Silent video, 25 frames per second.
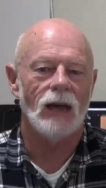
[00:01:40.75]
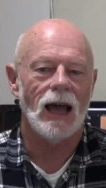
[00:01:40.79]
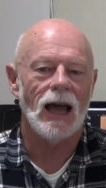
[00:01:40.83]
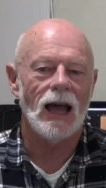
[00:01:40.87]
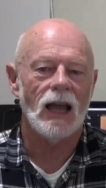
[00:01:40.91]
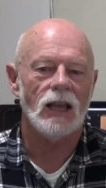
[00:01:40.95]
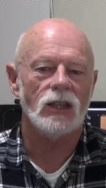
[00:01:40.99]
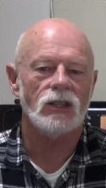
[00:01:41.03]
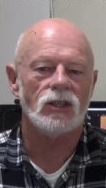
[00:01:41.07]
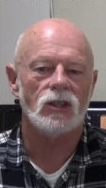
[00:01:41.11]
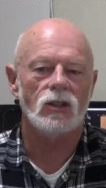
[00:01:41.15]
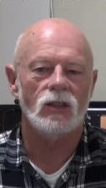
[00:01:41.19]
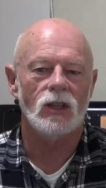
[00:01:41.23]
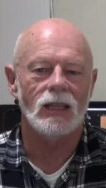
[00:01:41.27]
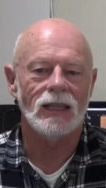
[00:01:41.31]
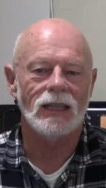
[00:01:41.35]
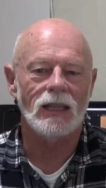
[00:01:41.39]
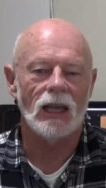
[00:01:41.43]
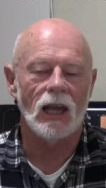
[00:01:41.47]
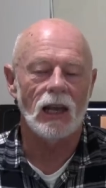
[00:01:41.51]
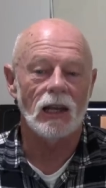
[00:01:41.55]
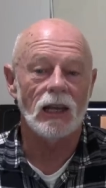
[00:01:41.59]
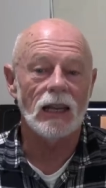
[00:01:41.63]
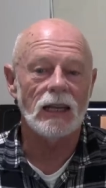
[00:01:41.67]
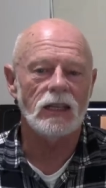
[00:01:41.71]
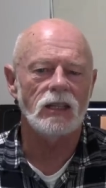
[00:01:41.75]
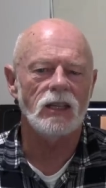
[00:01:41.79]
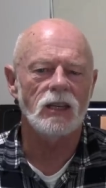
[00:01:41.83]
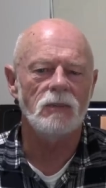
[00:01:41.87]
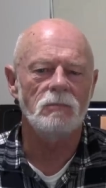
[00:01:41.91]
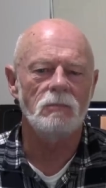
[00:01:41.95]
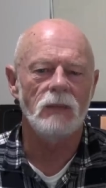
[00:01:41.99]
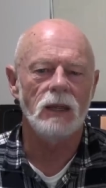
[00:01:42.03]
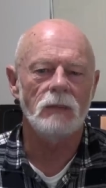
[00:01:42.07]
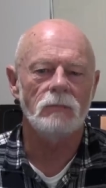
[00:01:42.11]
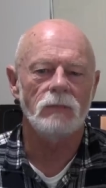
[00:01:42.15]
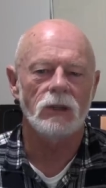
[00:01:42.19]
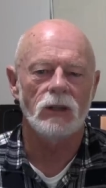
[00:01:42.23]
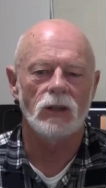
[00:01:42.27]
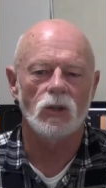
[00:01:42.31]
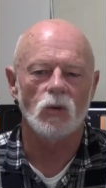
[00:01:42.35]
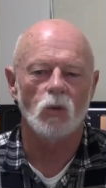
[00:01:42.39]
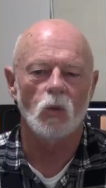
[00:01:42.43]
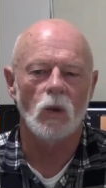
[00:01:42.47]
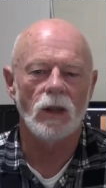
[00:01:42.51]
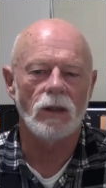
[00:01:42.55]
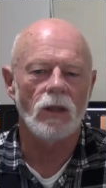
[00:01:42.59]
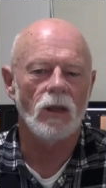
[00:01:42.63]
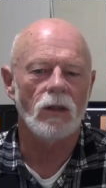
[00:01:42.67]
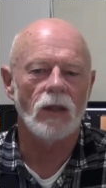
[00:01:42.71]
asked the elected members
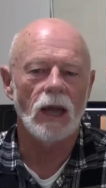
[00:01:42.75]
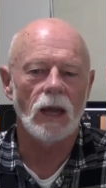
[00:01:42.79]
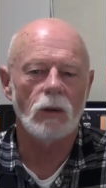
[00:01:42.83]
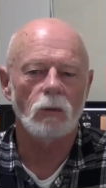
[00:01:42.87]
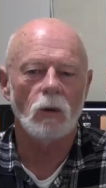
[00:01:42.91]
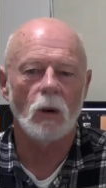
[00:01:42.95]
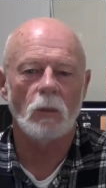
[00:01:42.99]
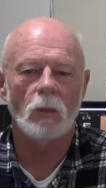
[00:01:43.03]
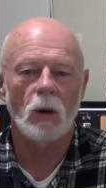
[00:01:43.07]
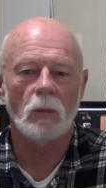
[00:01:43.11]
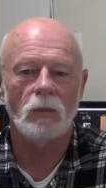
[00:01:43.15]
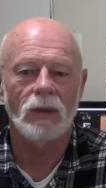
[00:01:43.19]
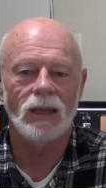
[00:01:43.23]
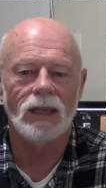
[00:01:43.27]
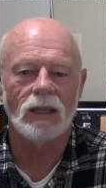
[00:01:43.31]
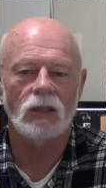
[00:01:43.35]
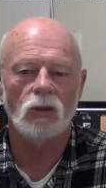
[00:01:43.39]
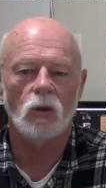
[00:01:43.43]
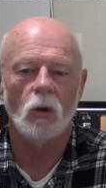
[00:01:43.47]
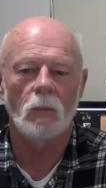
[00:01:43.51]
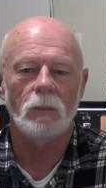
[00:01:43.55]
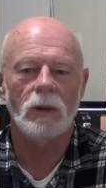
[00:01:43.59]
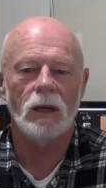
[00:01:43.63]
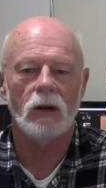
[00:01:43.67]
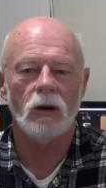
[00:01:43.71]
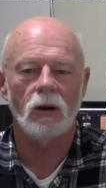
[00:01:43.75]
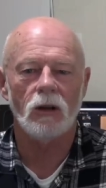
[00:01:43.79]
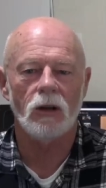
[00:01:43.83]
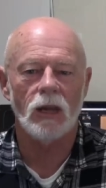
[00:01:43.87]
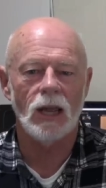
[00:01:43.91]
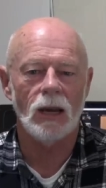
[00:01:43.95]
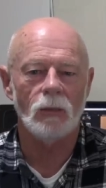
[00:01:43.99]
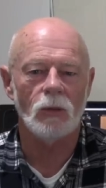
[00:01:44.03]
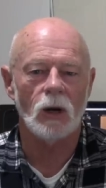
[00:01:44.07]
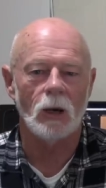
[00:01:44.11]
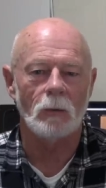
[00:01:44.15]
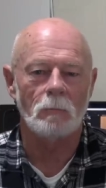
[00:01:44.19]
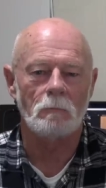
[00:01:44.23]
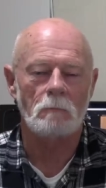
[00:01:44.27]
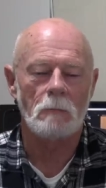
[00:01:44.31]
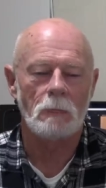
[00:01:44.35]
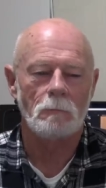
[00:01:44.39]
whether they were prepared to appear on camera,